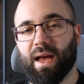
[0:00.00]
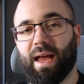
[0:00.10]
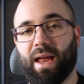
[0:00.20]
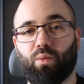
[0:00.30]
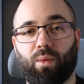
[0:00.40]

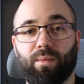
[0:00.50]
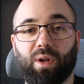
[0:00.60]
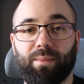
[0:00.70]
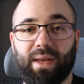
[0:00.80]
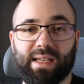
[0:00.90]
and we
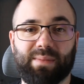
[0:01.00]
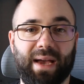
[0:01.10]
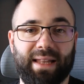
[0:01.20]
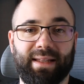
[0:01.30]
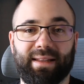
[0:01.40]
will be
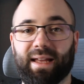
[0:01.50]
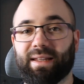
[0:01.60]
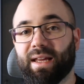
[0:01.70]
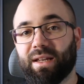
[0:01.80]
expanding that